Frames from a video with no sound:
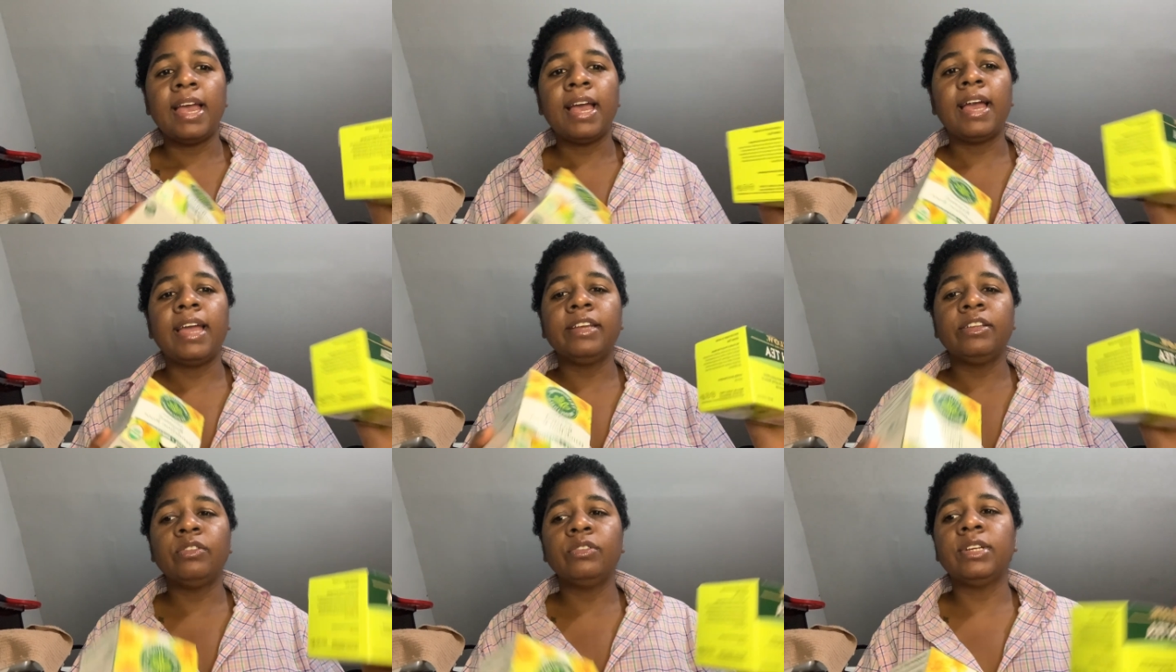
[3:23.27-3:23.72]

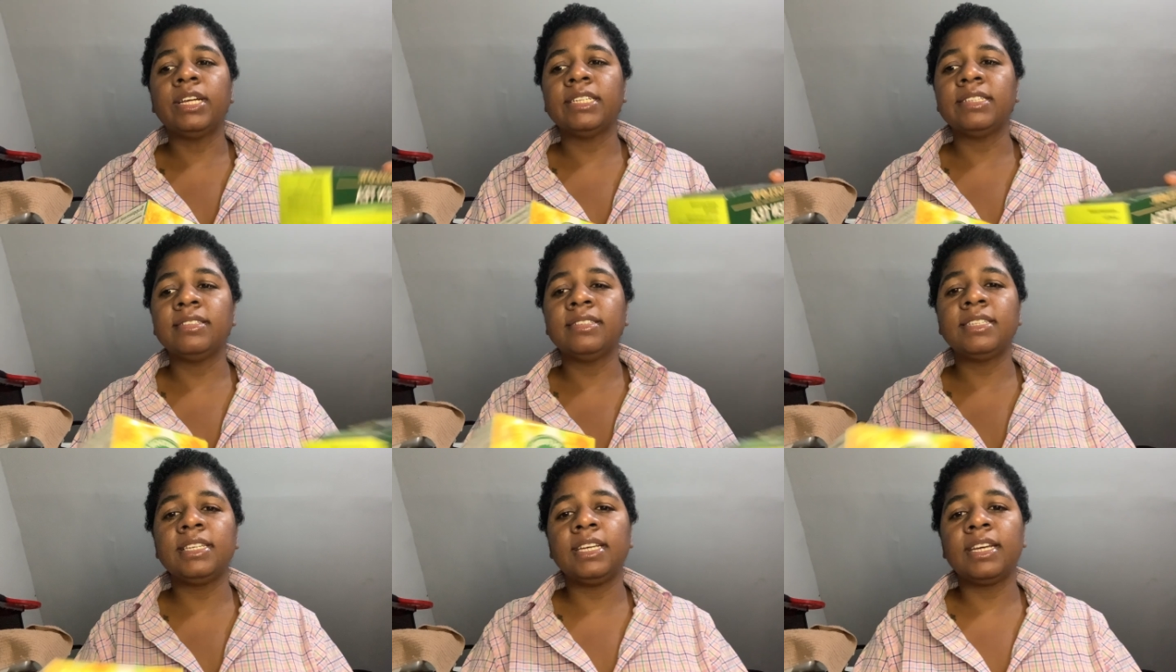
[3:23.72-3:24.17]
i do
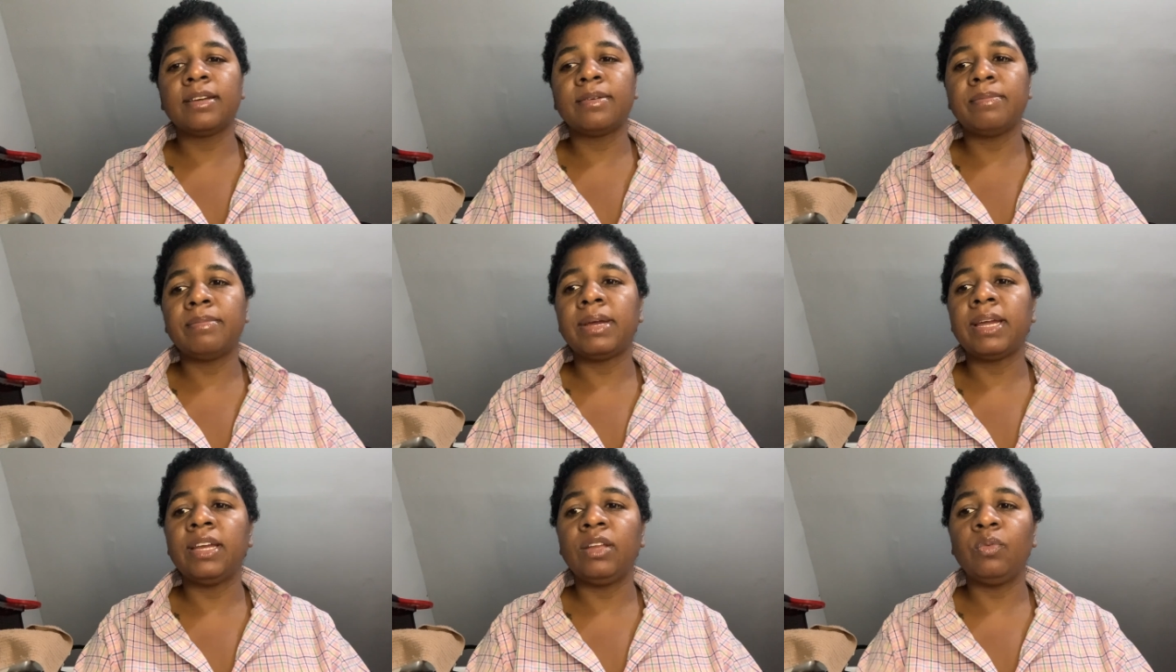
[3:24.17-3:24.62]
not take
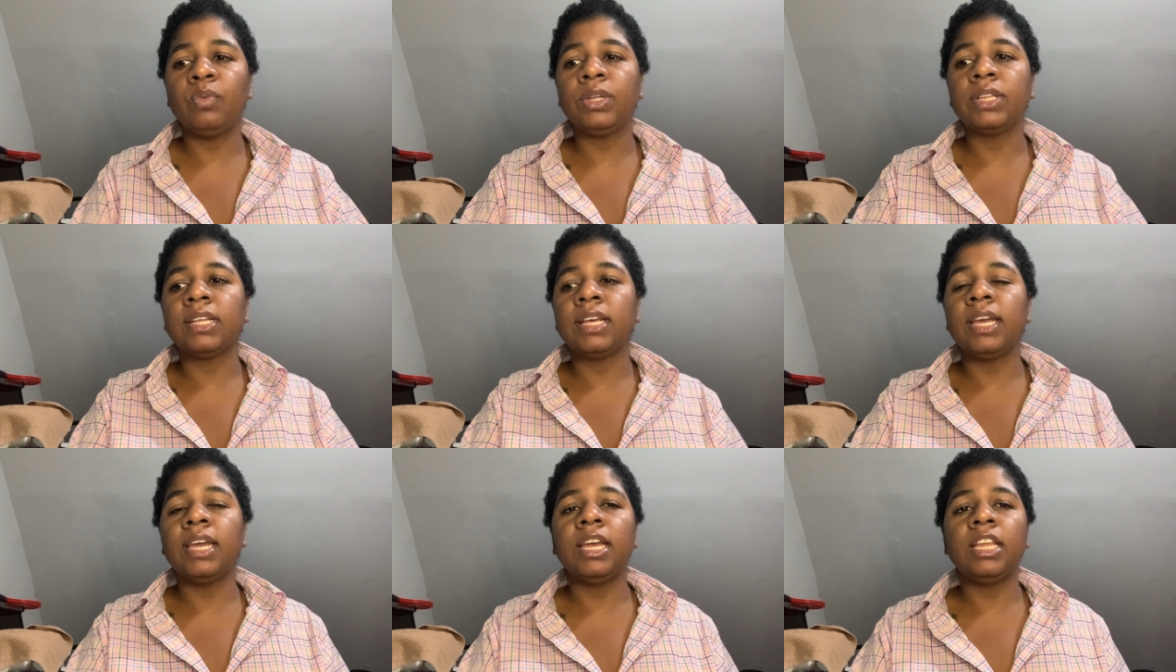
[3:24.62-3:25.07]
mine with
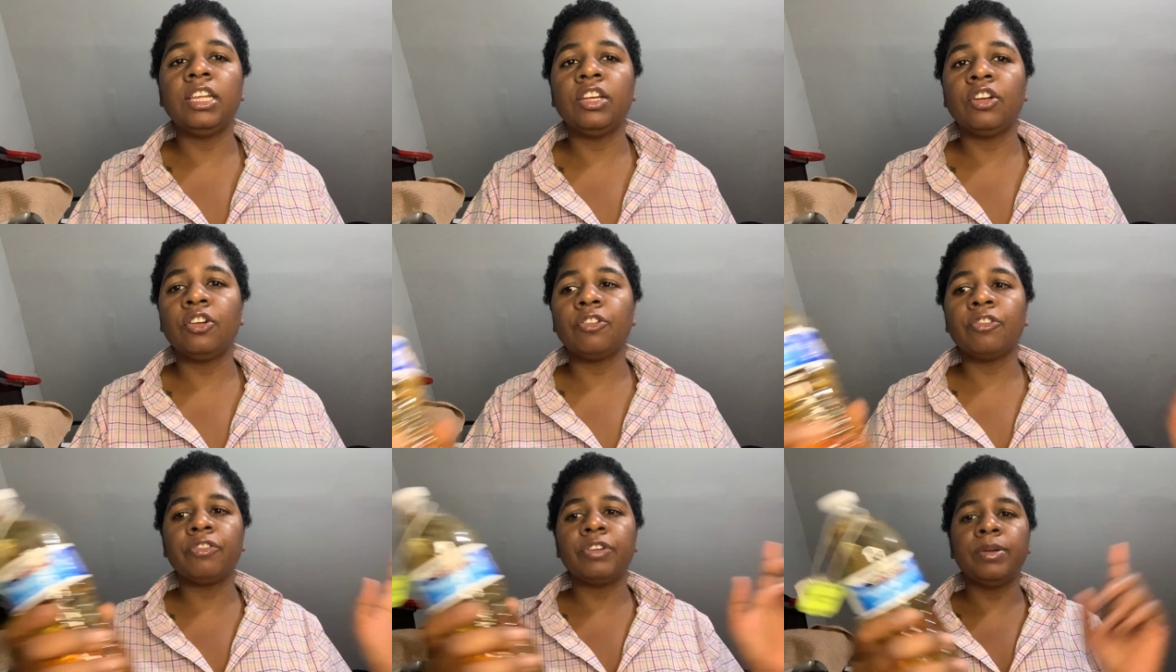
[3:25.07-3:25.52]
any
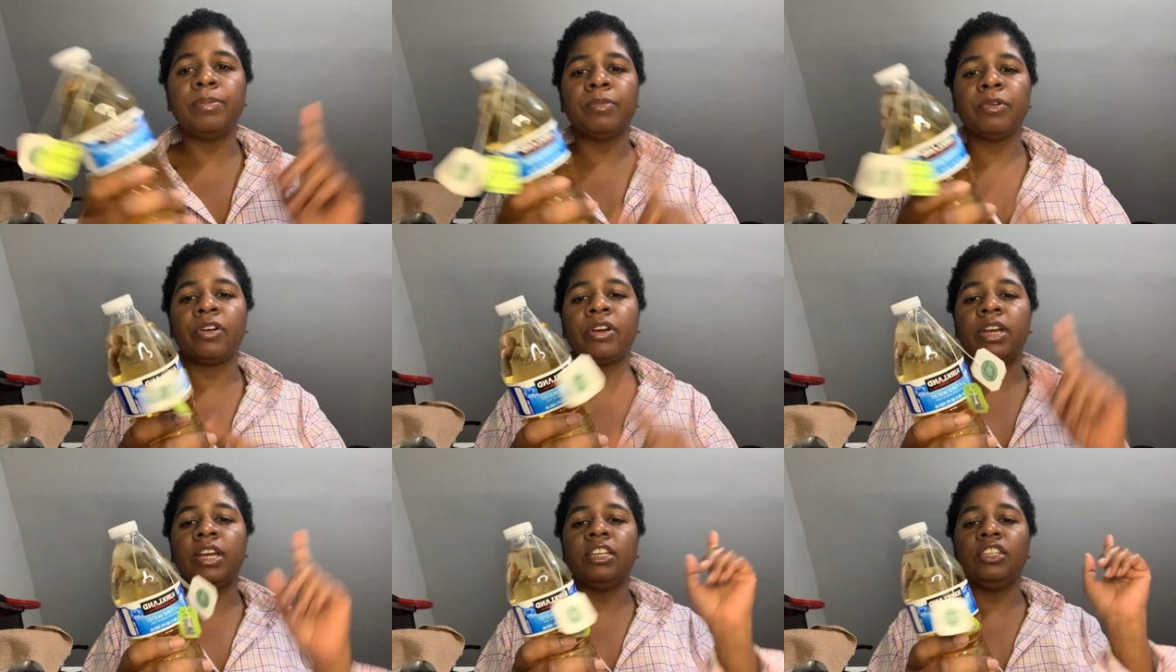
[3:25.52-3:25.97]
cream
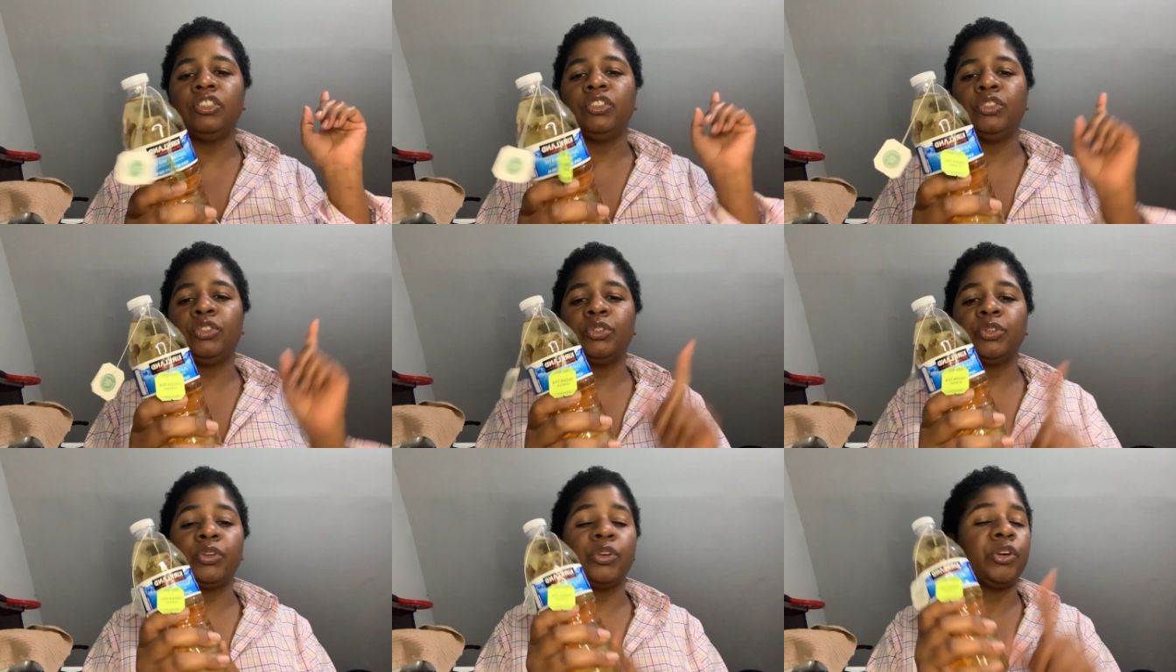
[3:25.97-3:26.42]
or any
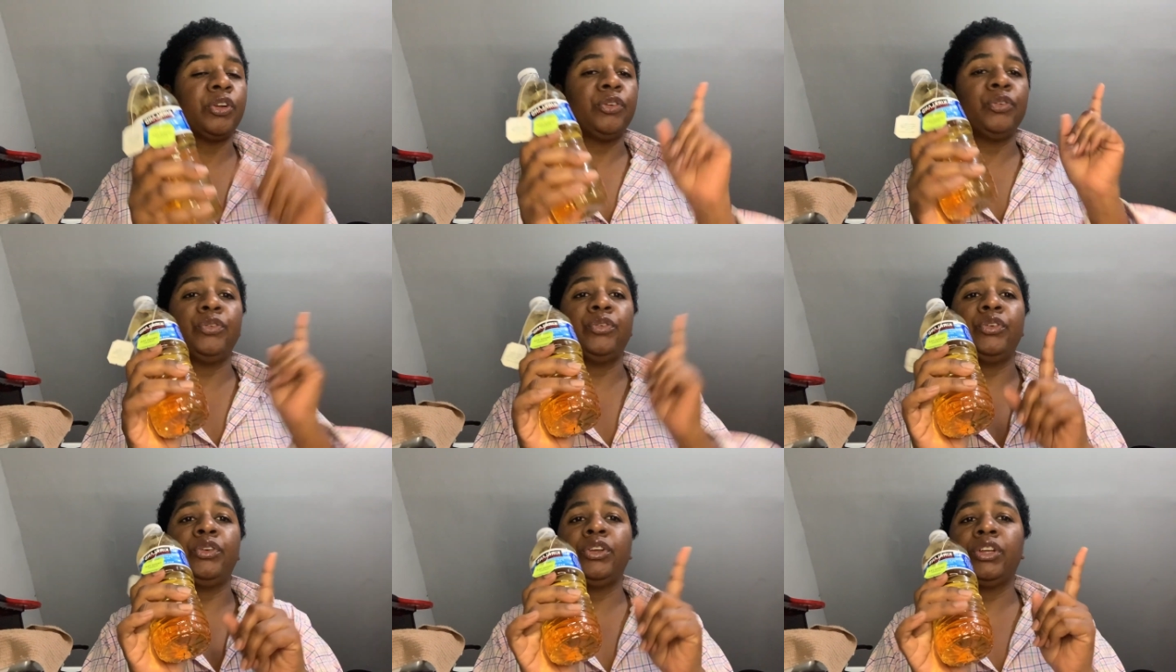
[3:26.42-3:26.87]
sugar
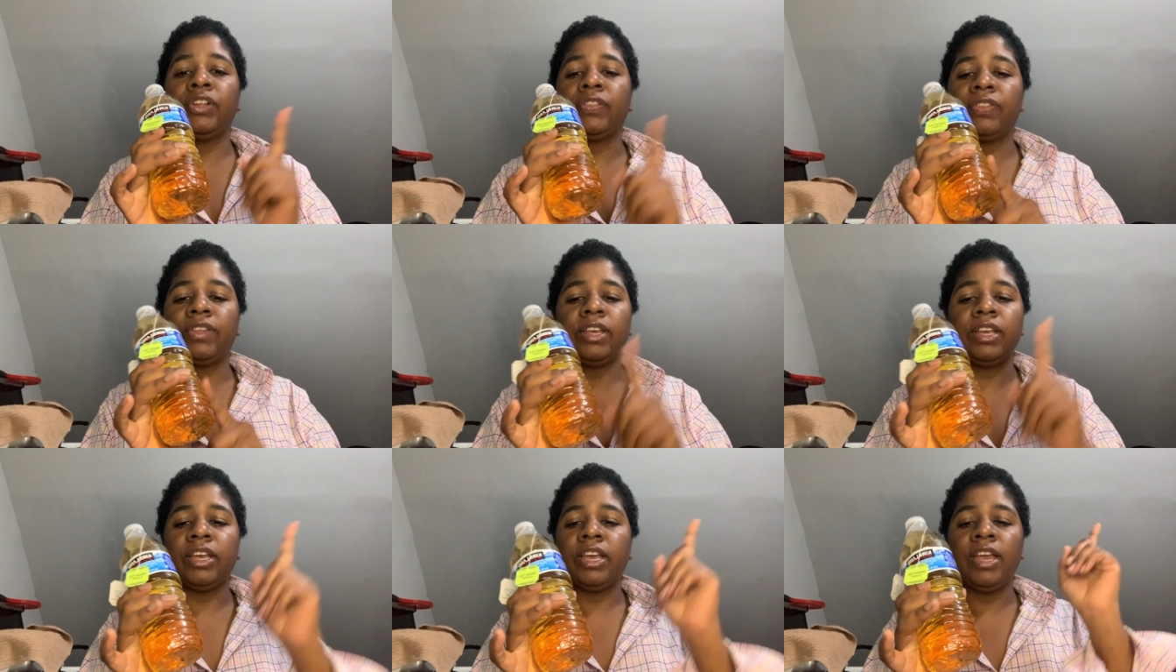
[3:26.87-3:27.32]
no
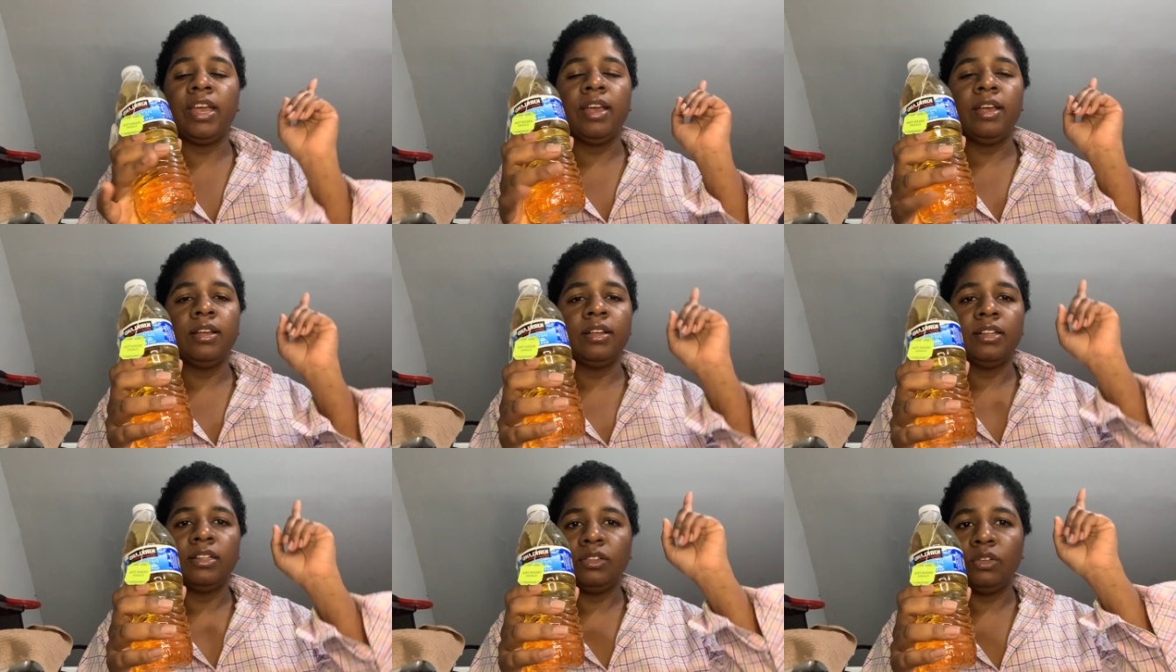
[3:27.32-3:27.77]
nothing
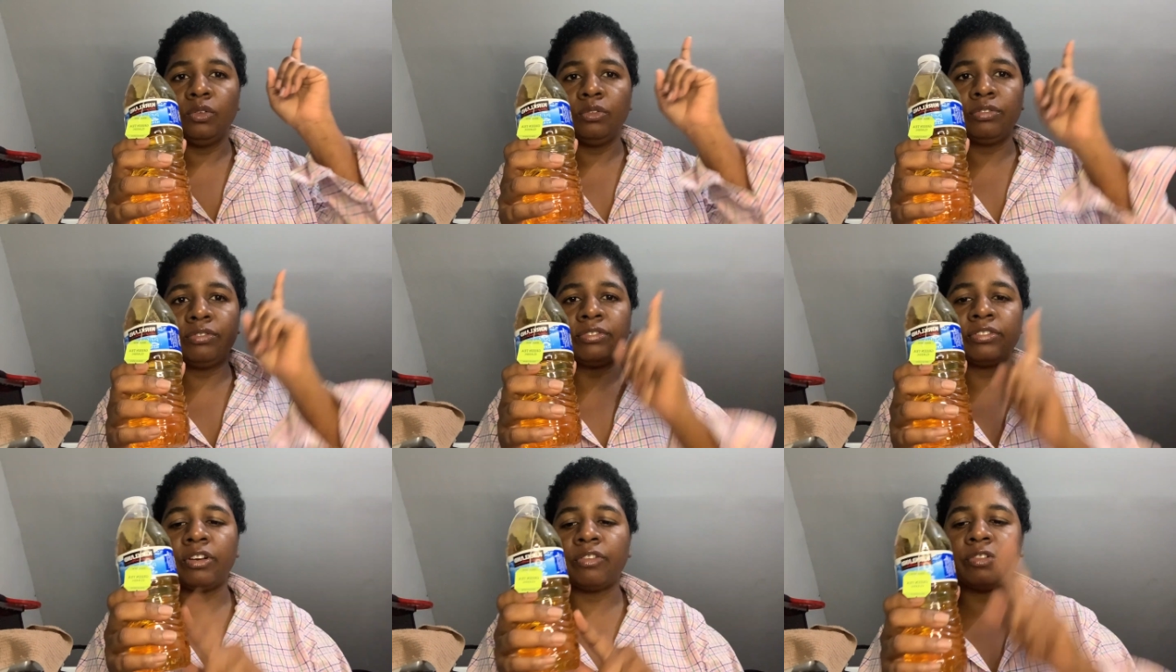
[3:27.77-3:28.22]
no
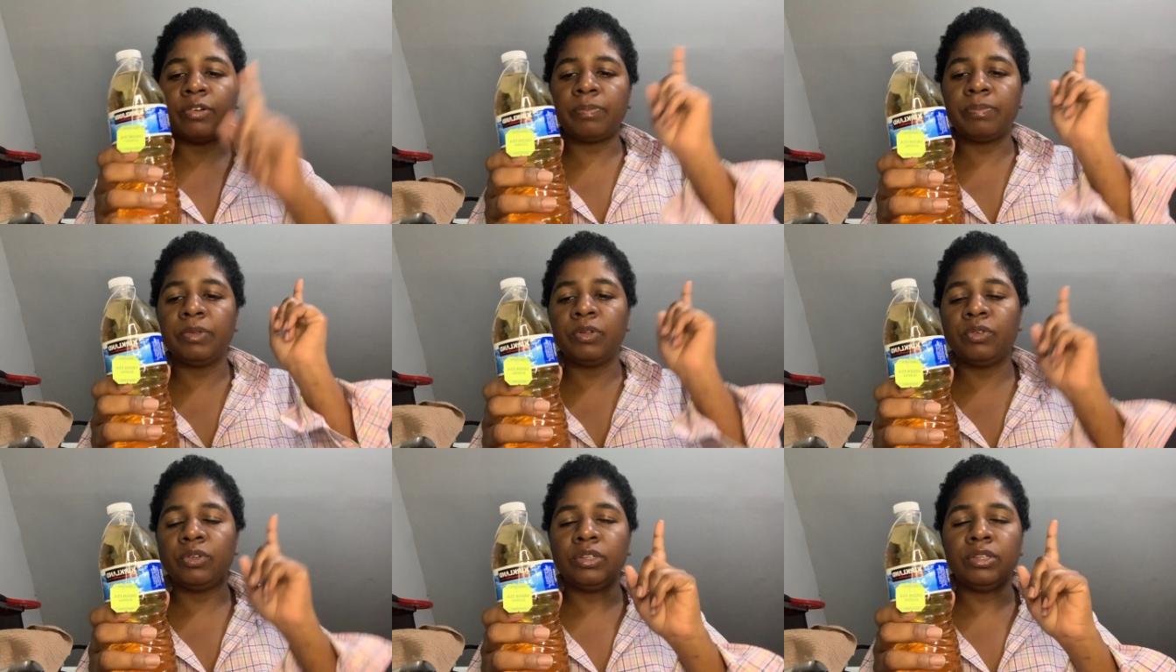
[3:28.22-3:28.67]
syrup
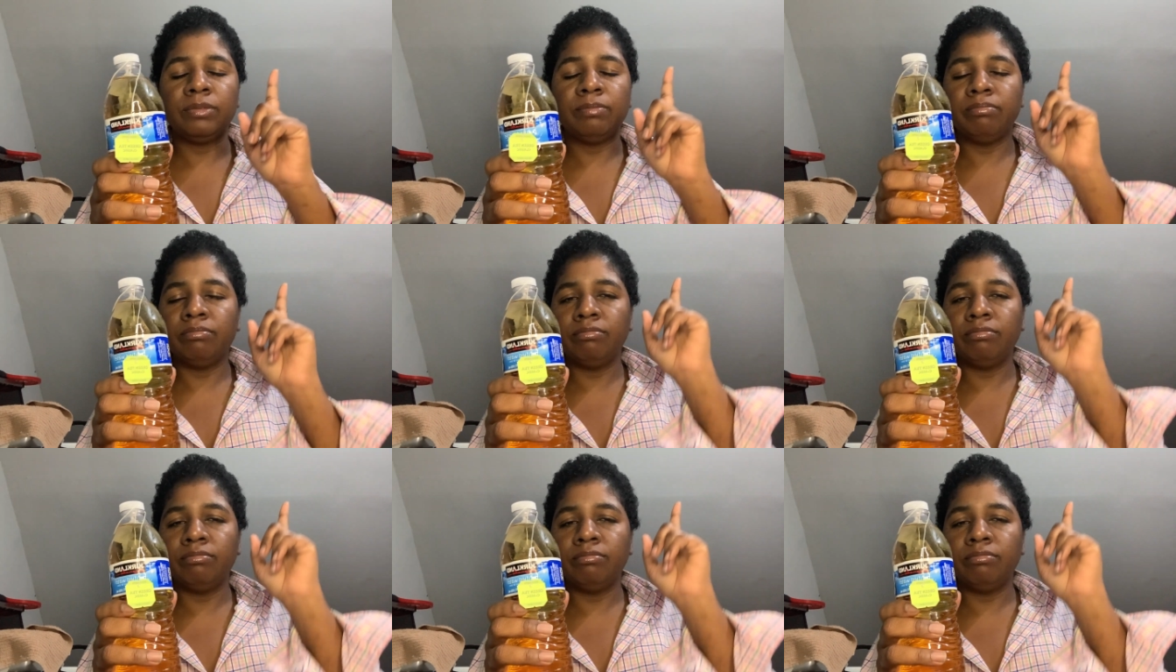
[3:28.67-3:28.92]
no